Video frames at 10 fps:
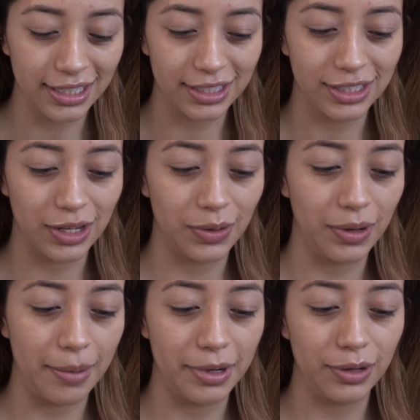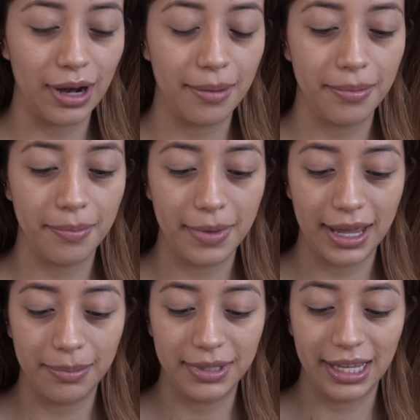So I'm going to grab
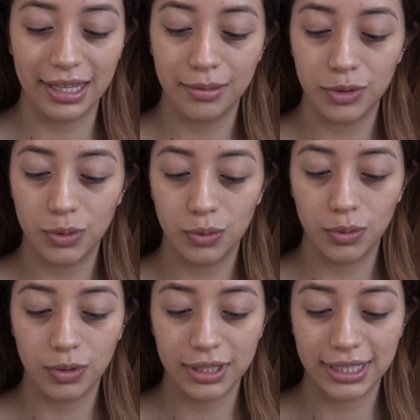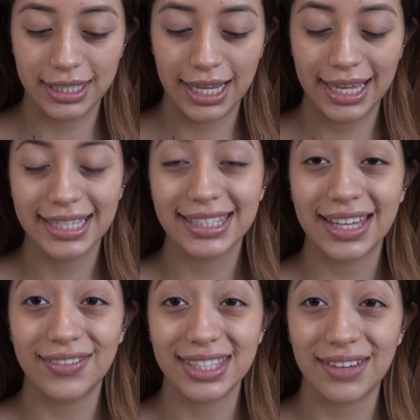my Bdellium Tools
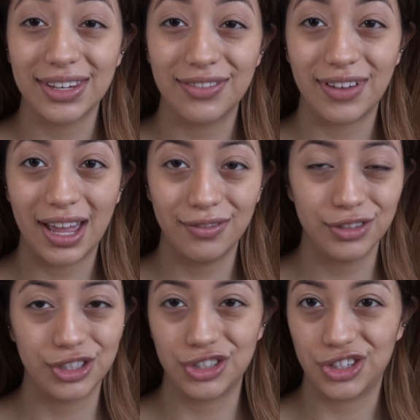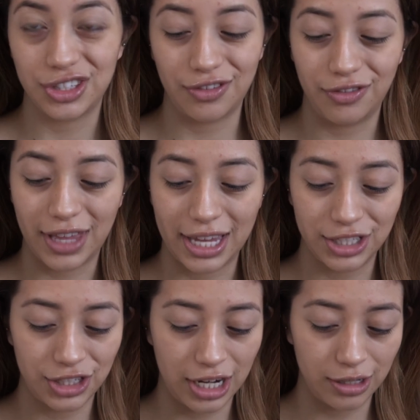775, which is just a flat
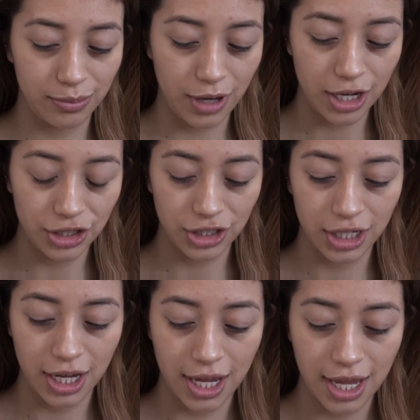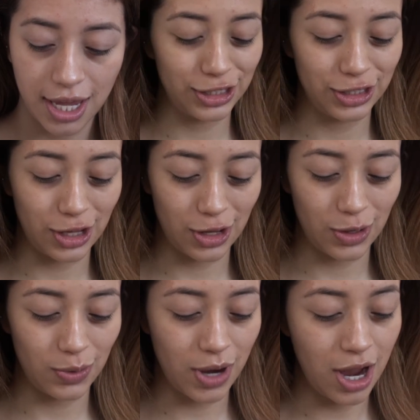shader brush.
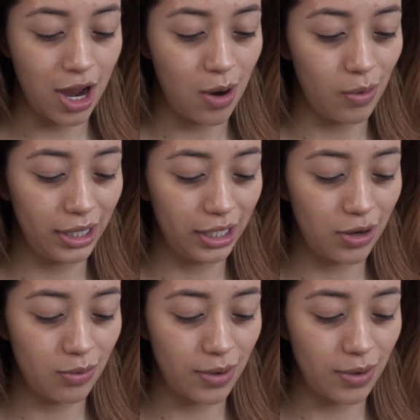So we're going to go